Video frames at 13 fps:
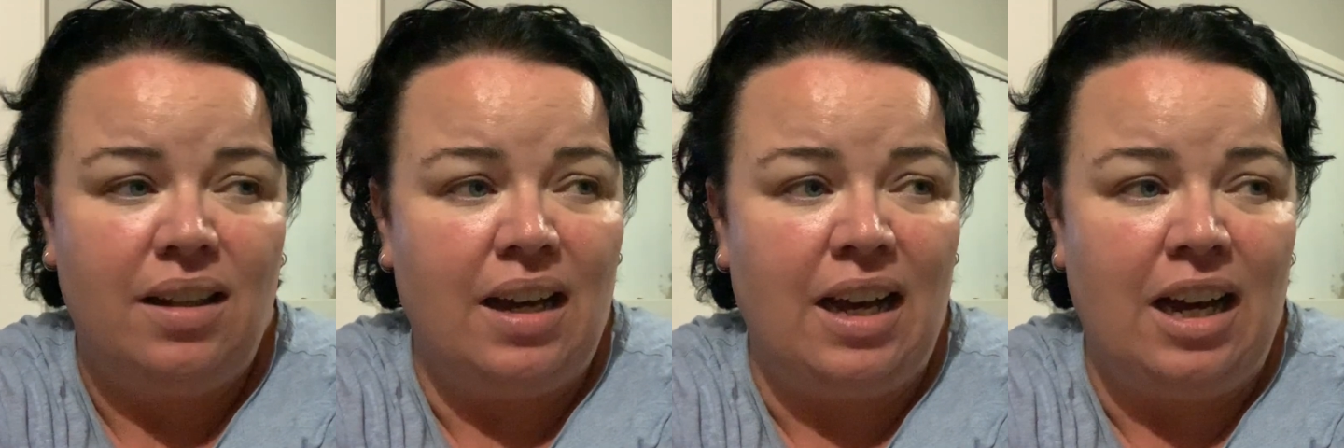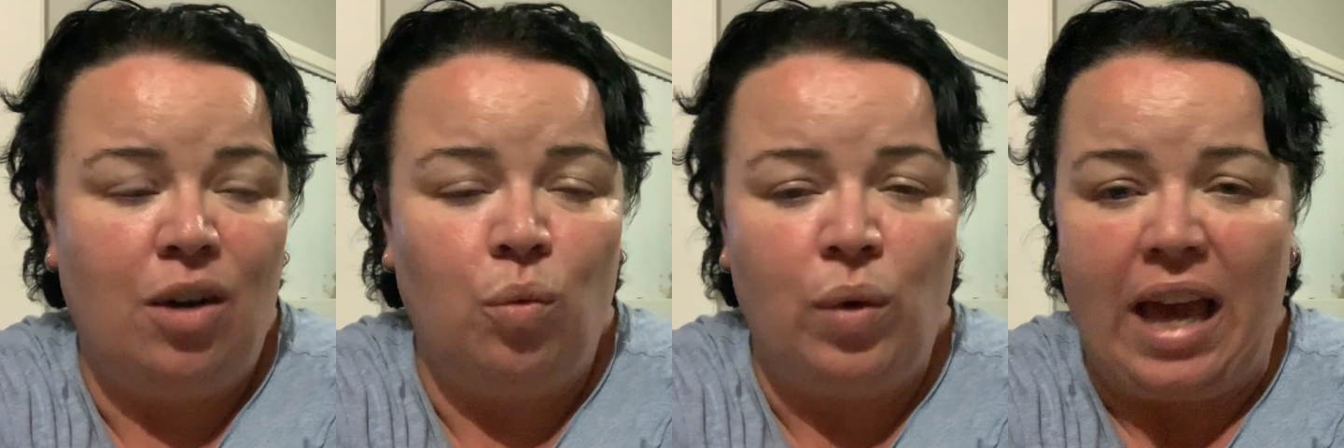
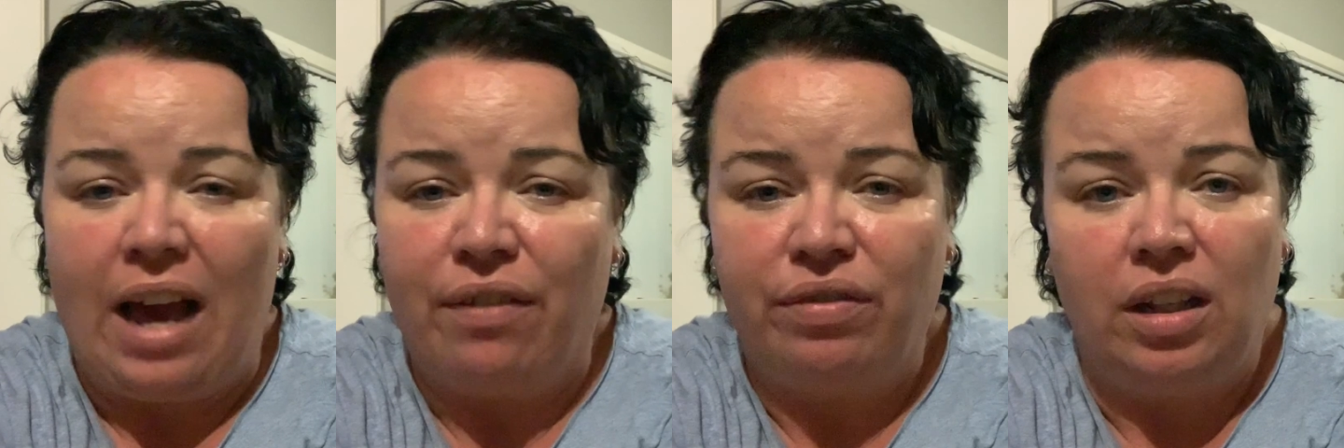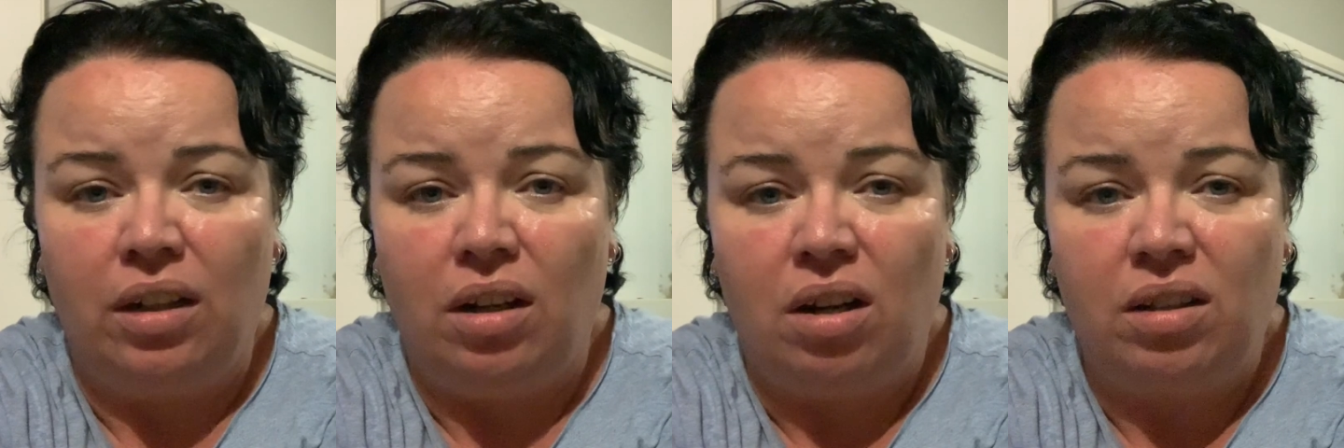uh, we have to
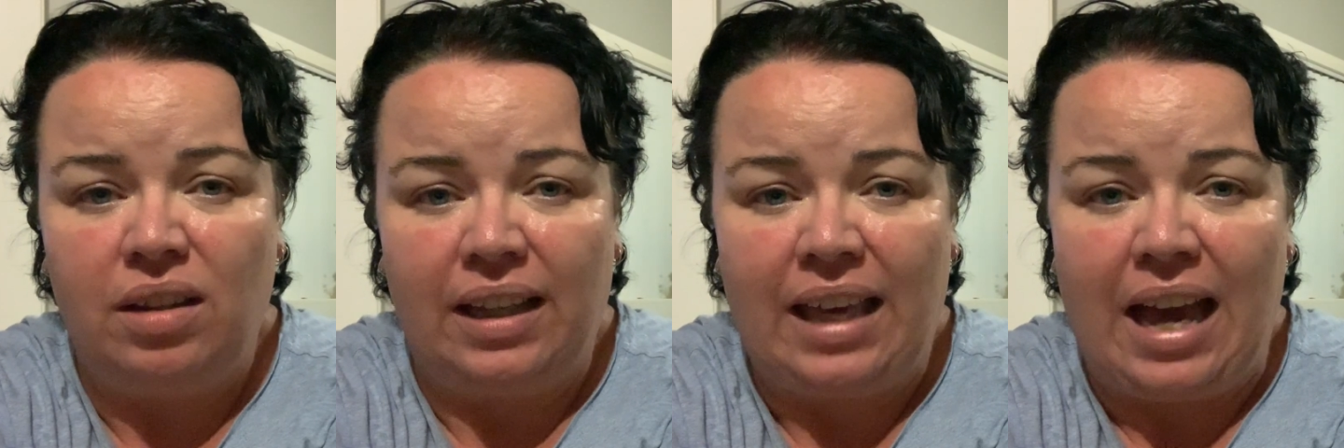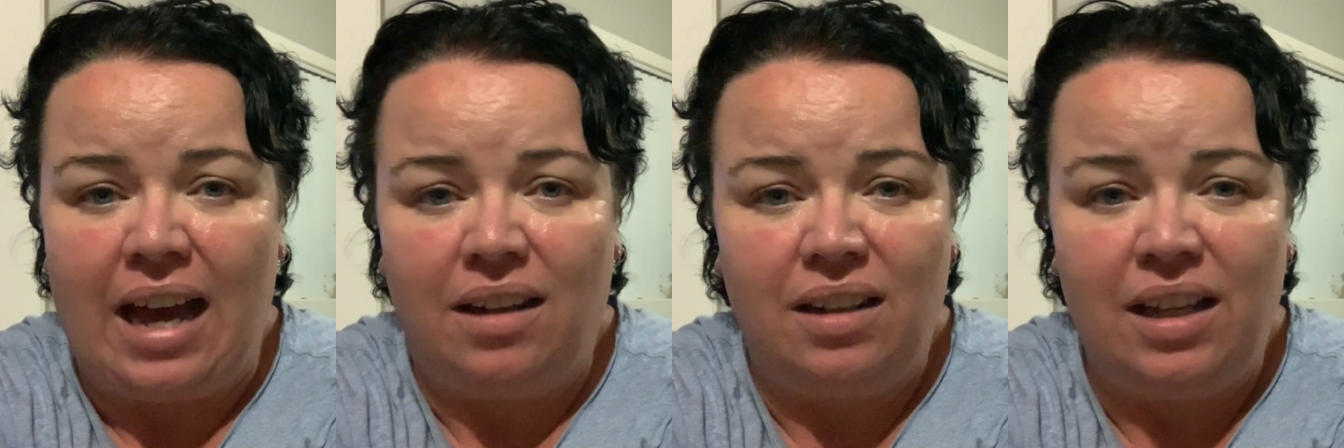lock the
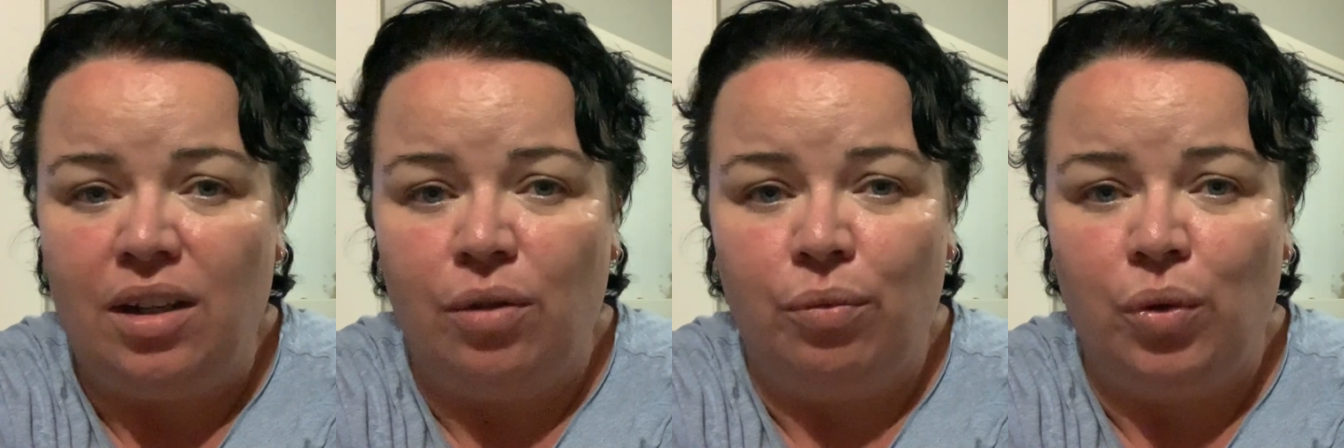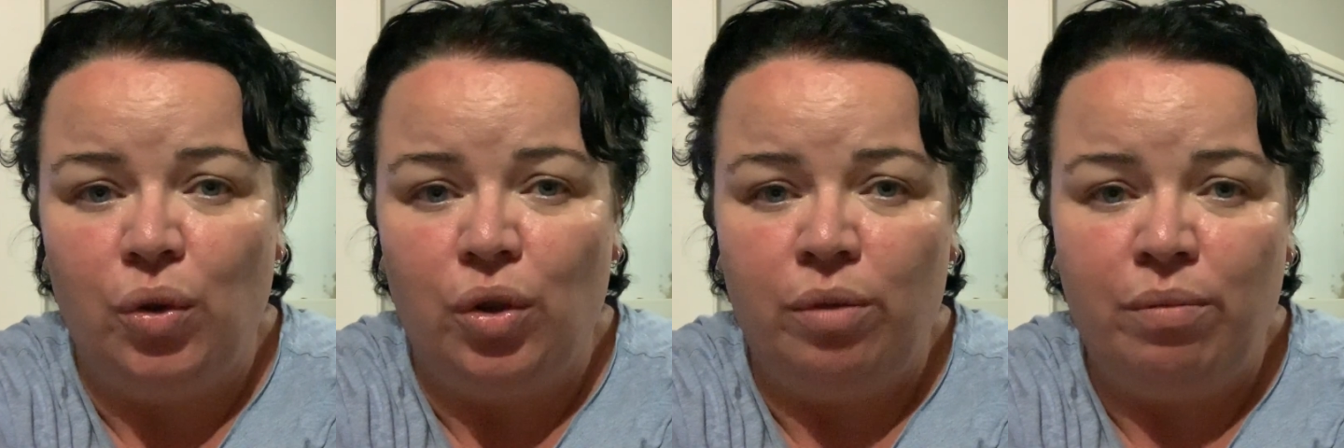cat in a
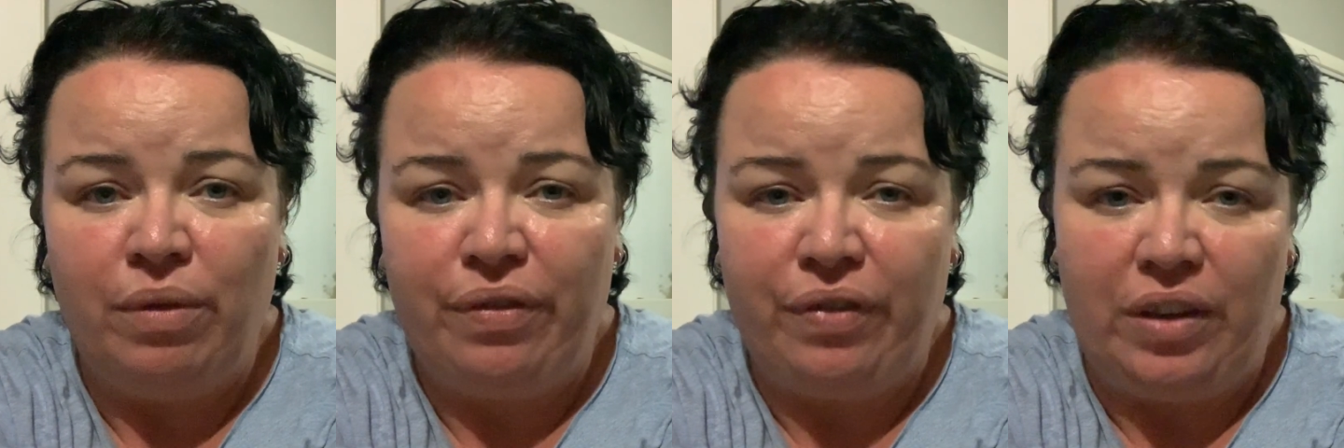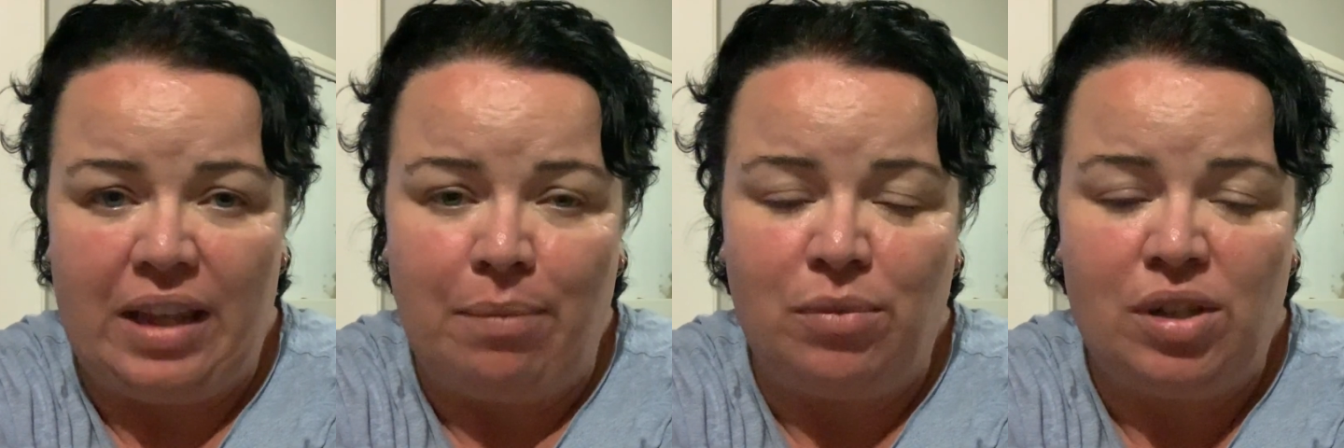room for them